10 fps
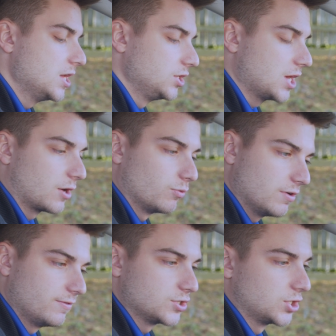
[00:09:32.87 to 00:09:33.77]
You've got a rear
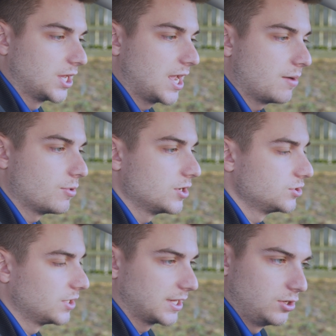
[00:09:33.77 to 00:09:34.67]
vision camera
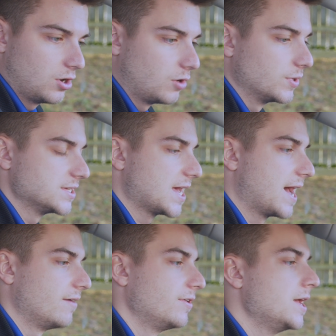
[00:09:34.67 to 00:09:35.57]
like you always
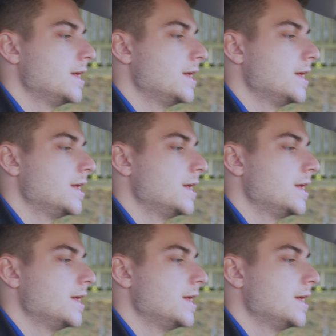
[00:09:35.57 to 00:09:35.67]
have.